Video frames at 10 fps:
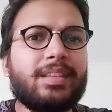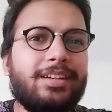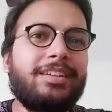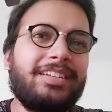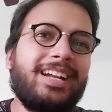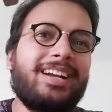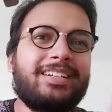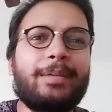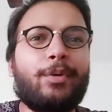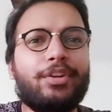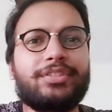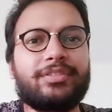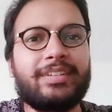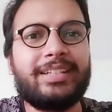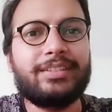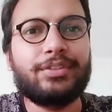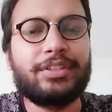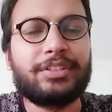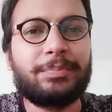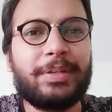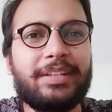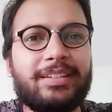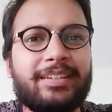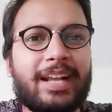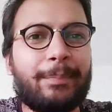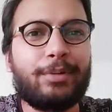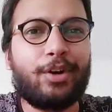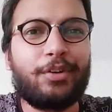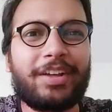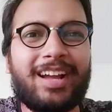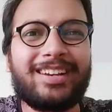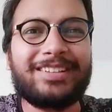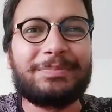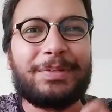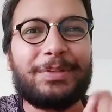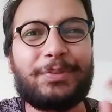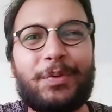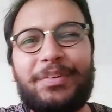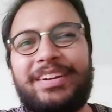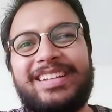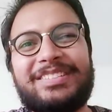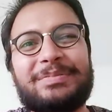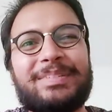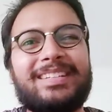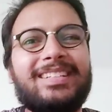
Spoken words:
right? So it's been crapped out and it's been thrown in dustbin.